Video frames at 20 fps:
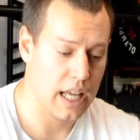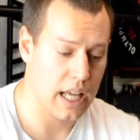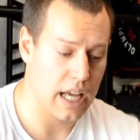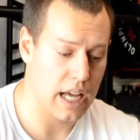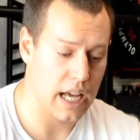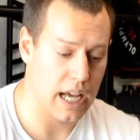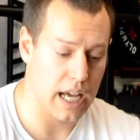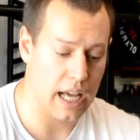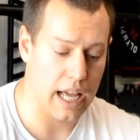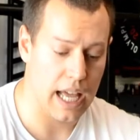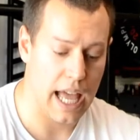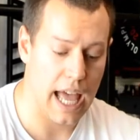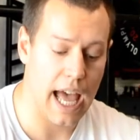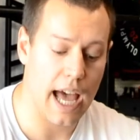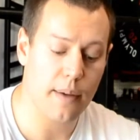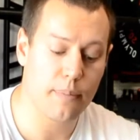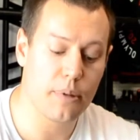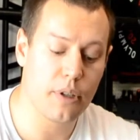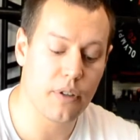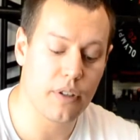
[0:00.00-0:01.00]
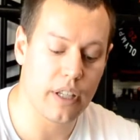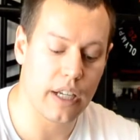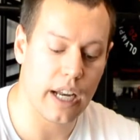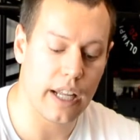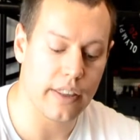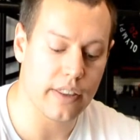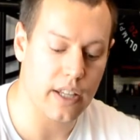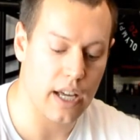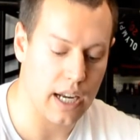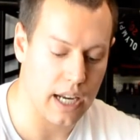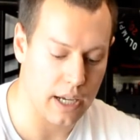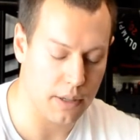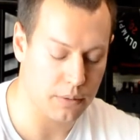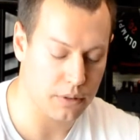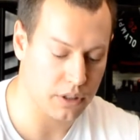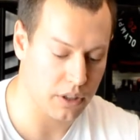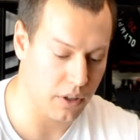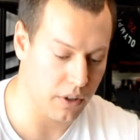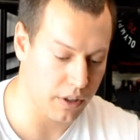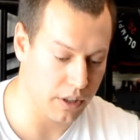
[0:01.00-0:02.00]
happier than I thought I
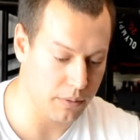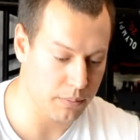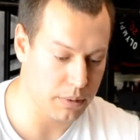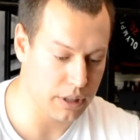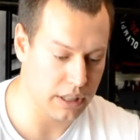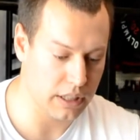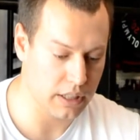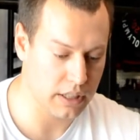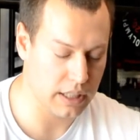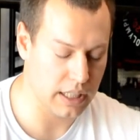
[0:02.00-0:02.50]
was going to be.